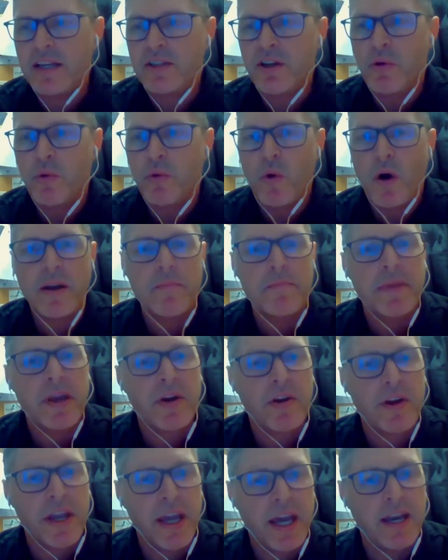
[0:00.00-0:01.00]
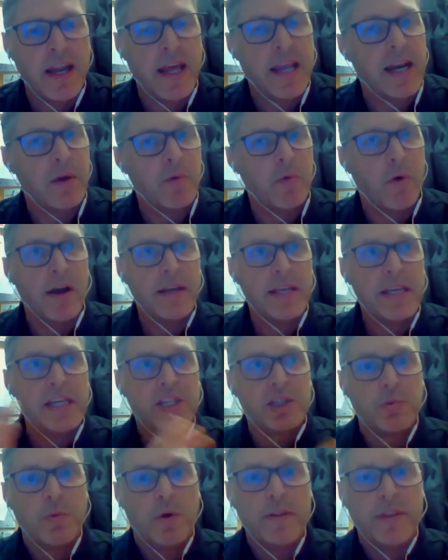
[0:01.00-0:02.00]
don't want a myriad, and I want
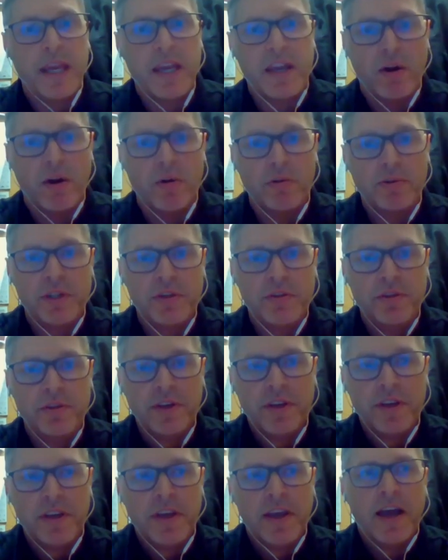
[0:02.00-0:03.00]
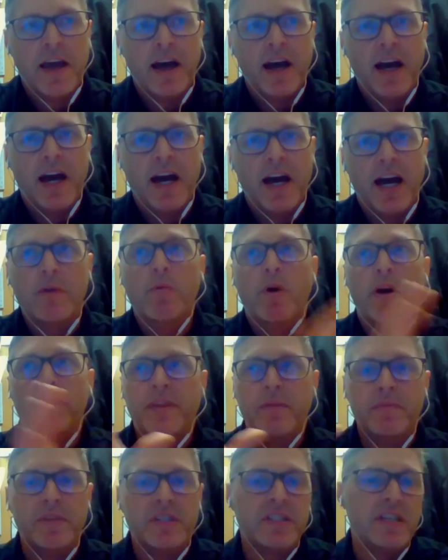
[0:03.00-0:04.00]
each one they go to. I want
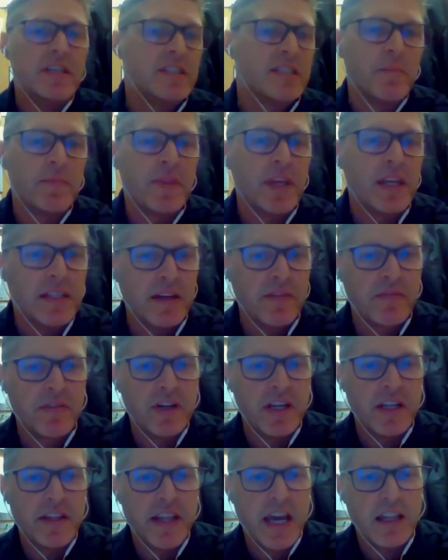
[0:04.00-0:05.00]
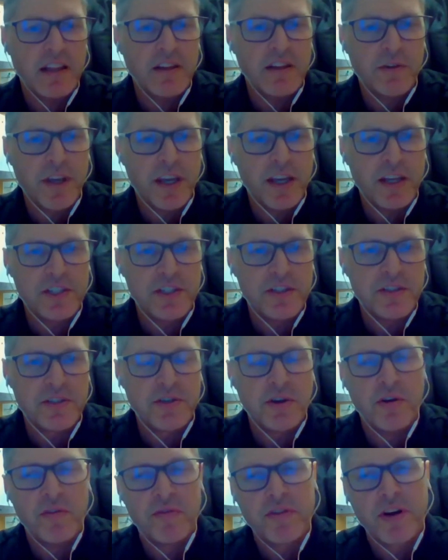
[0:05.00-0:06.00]
them to see something different in that location.
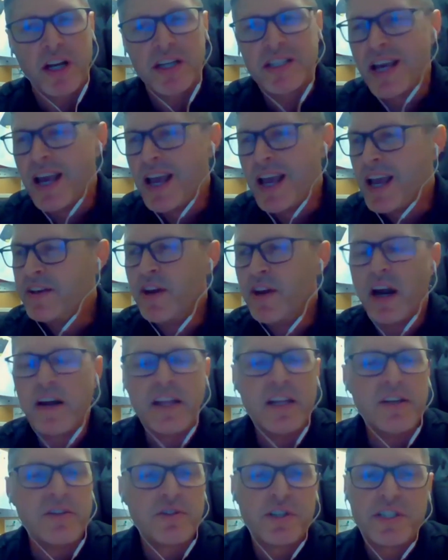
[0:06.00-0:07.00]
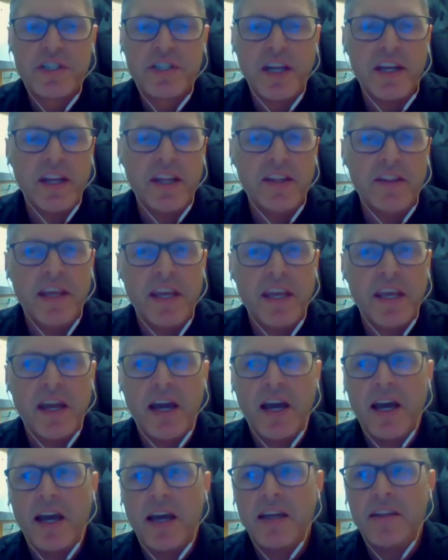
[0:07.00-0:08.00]
So for us, not interested in
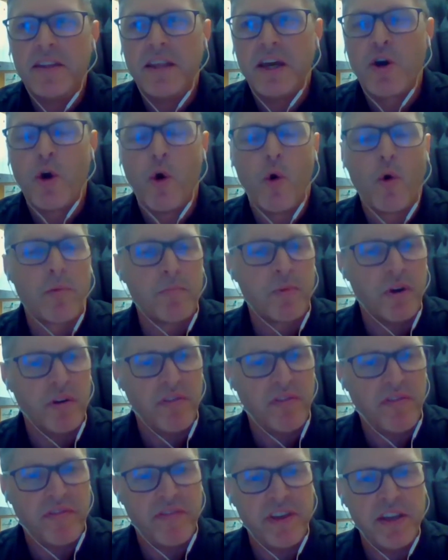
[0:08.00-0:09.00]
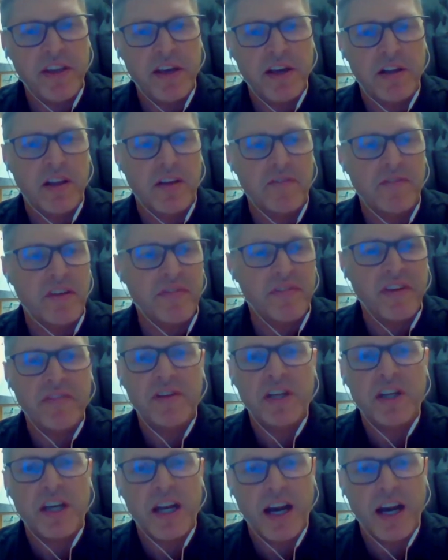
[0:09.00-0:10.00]
the corporate feel of a 50 to